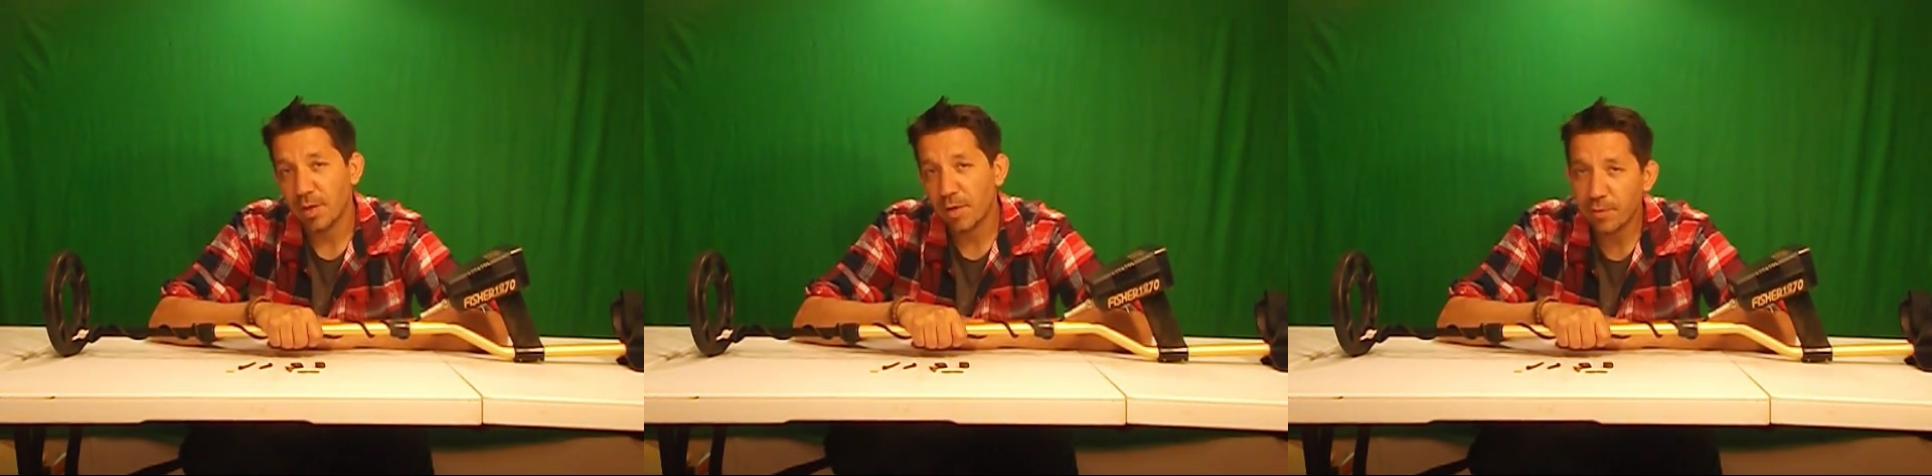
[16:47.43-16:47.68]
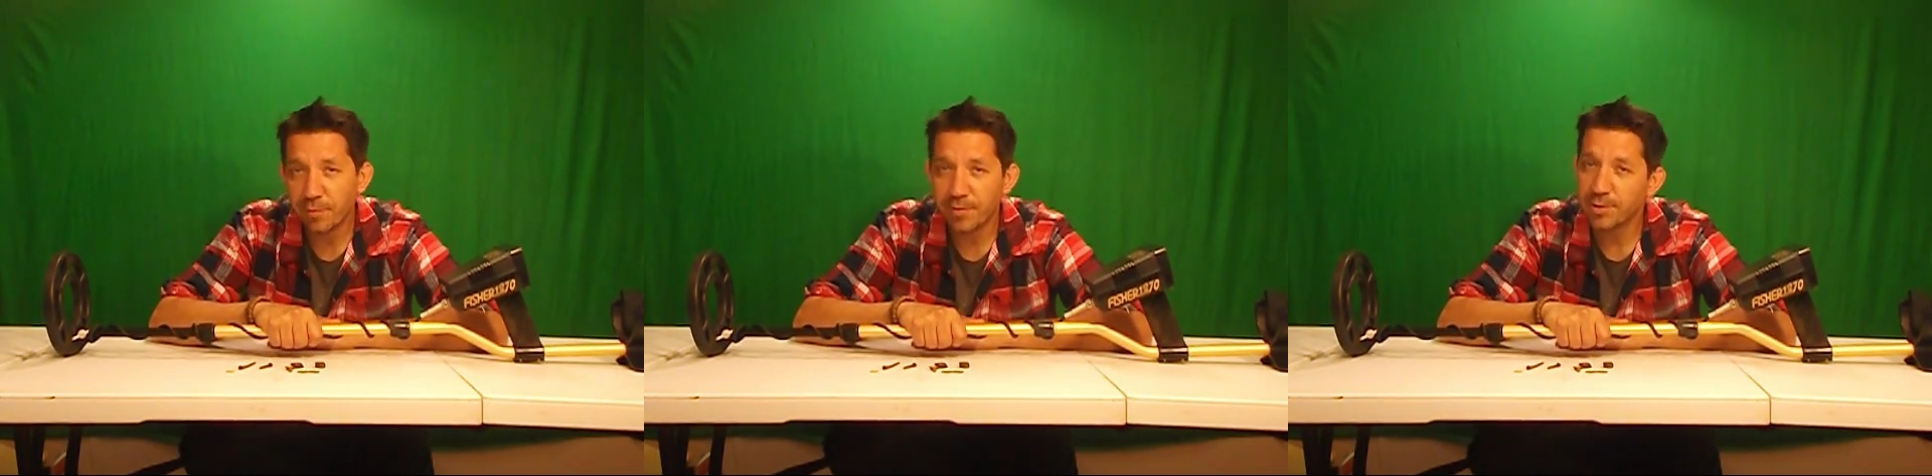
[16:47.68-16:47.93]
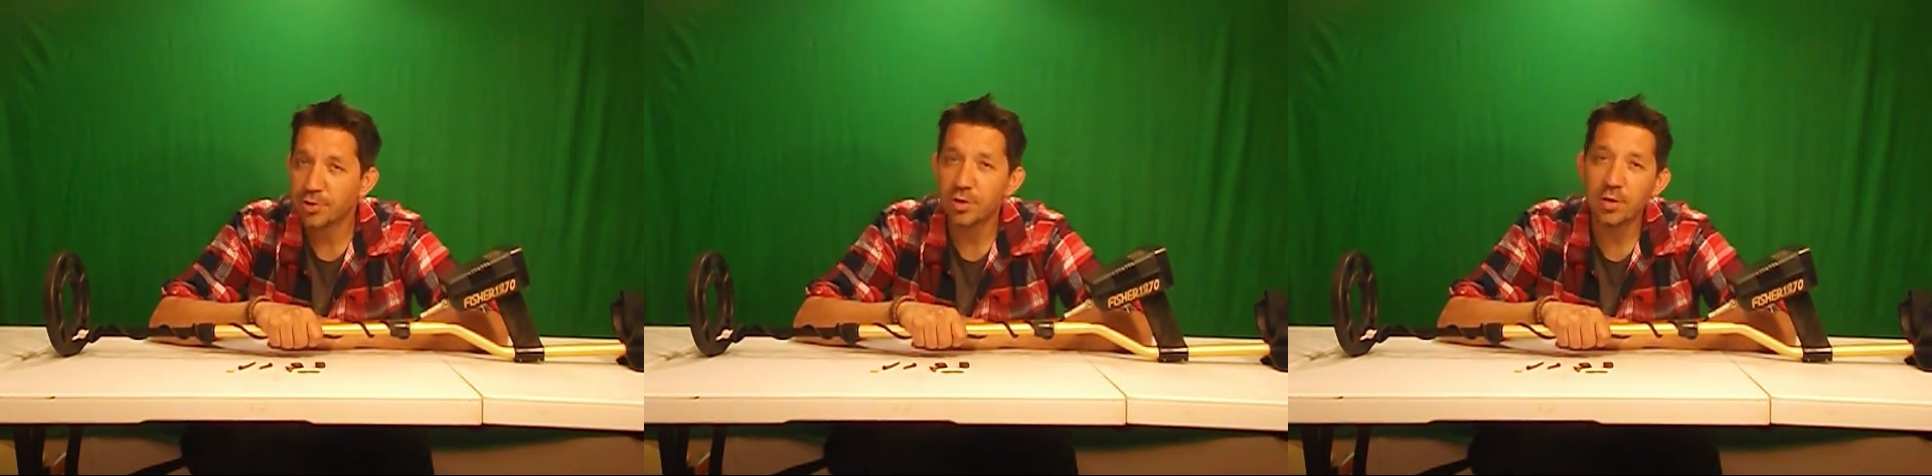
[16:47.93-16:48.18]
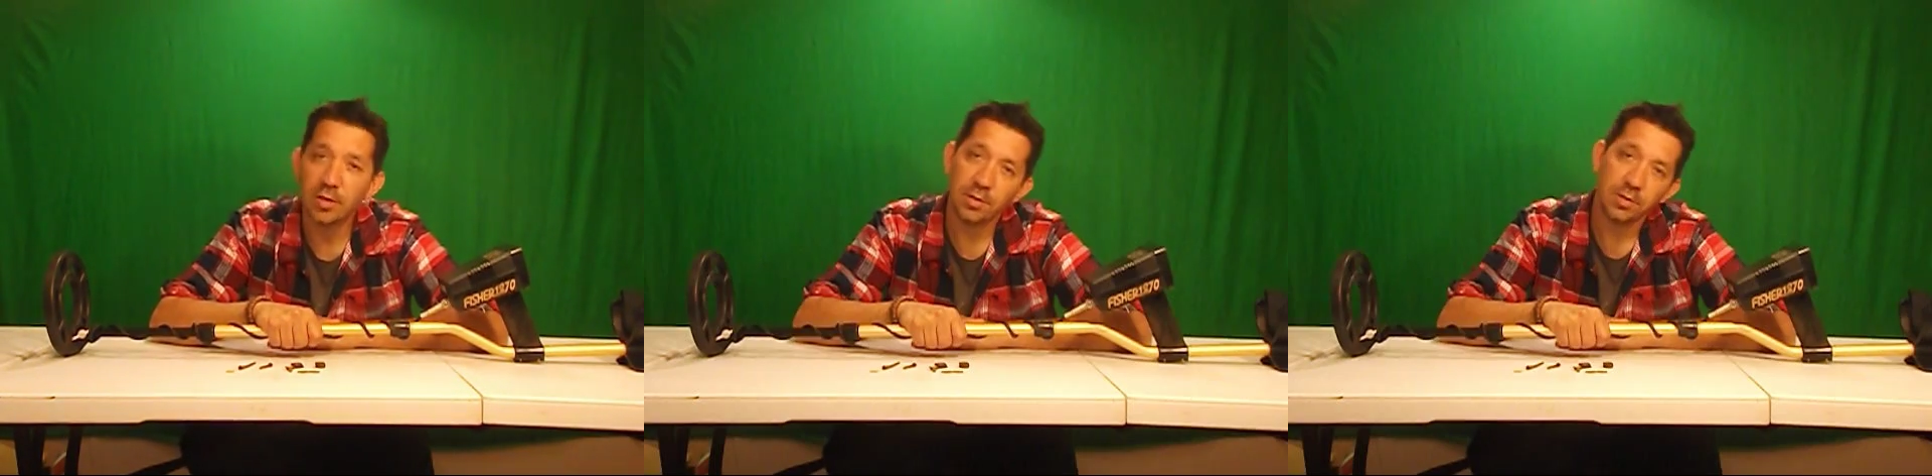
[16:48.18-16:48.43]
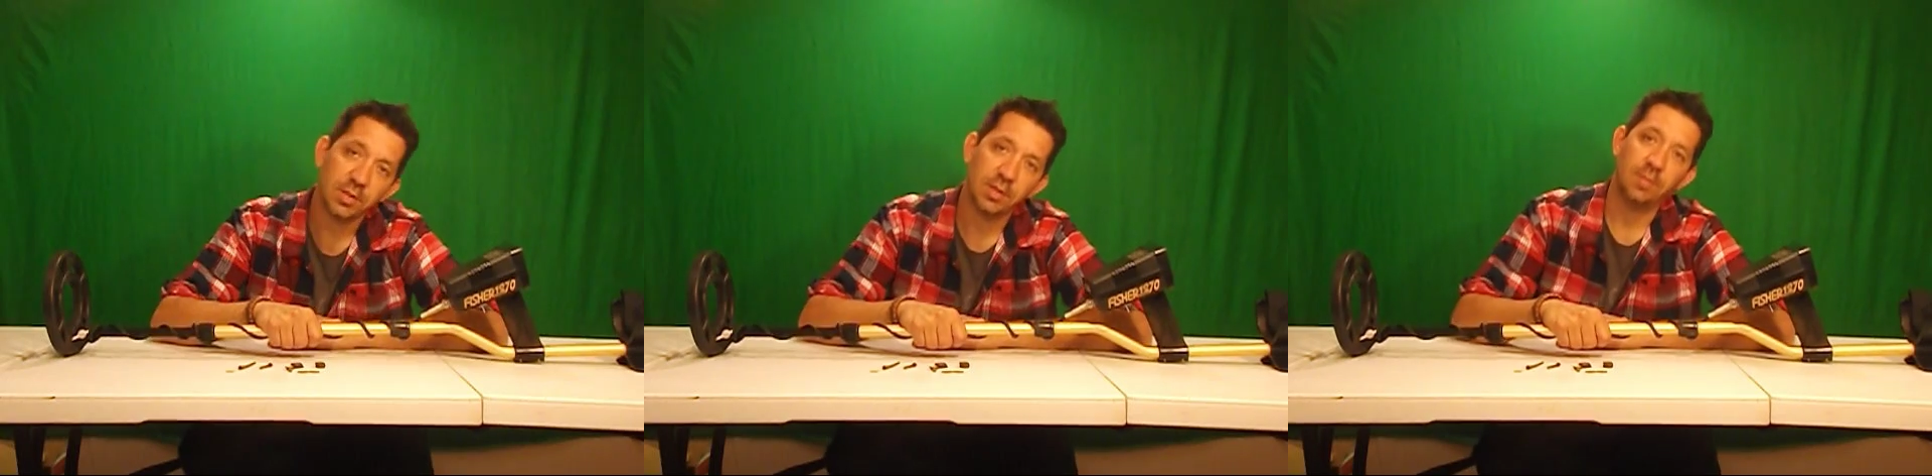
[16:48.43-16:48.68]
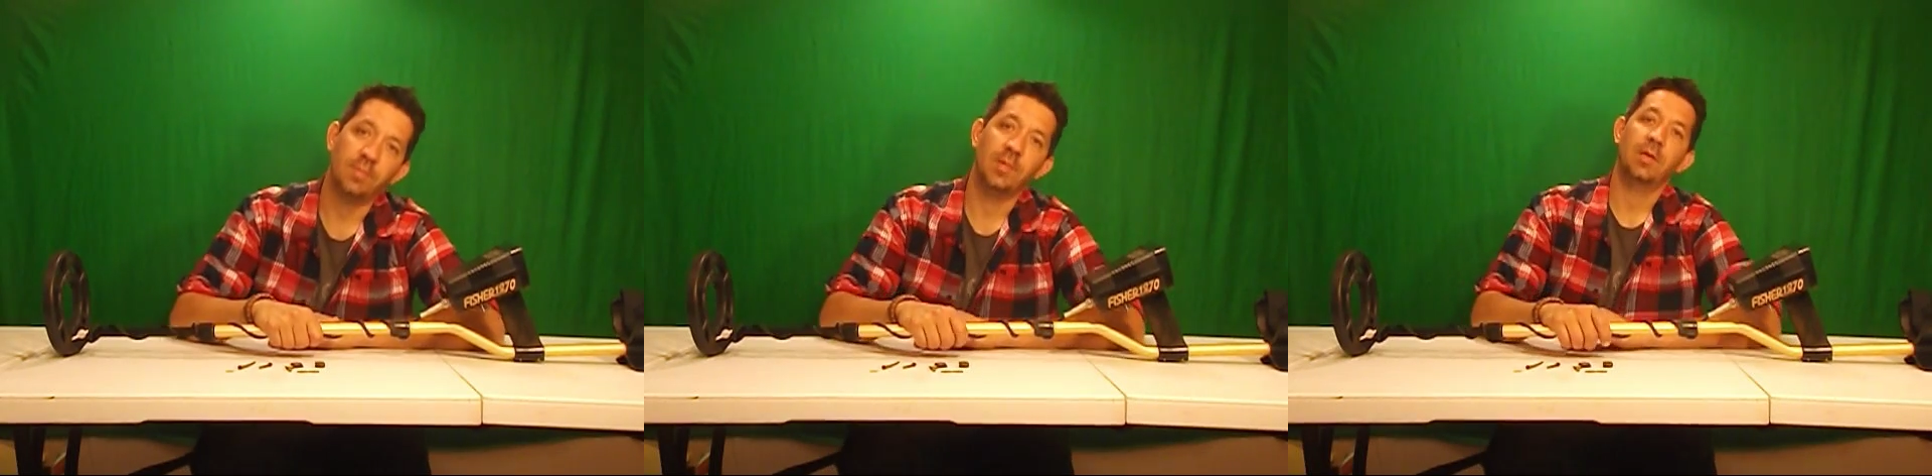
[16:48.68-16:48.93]
and other
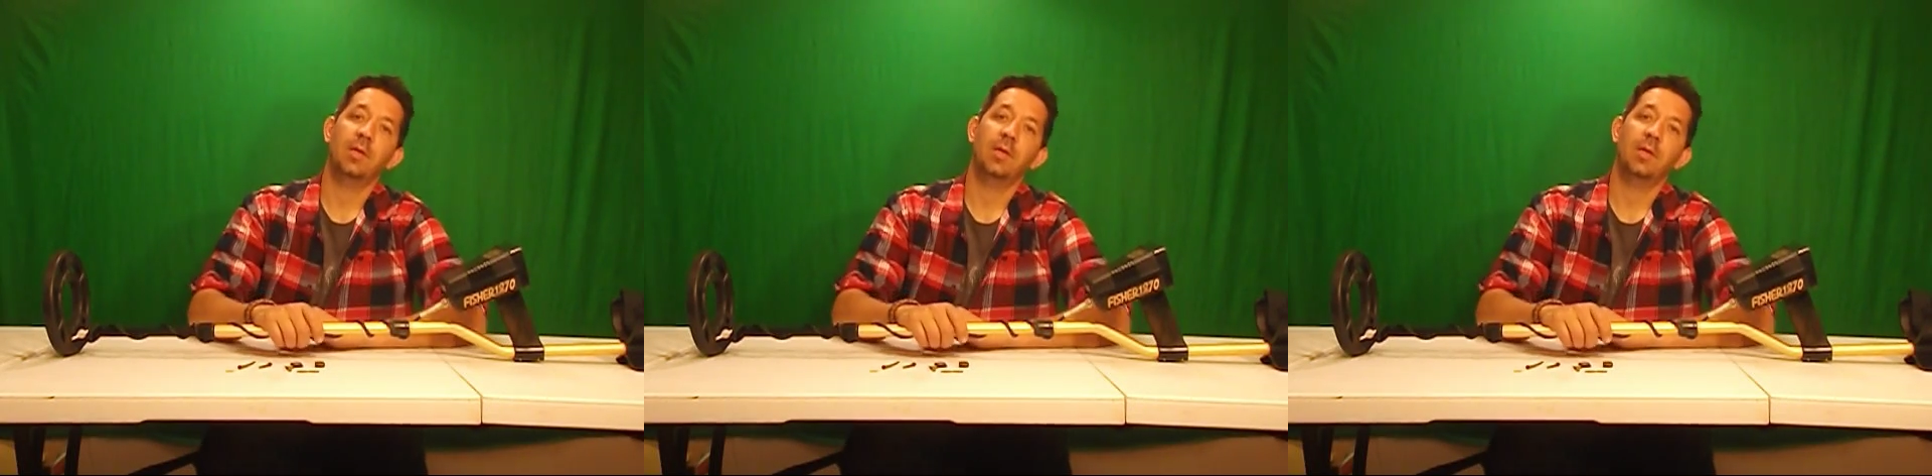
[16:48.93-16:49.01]
Fishers and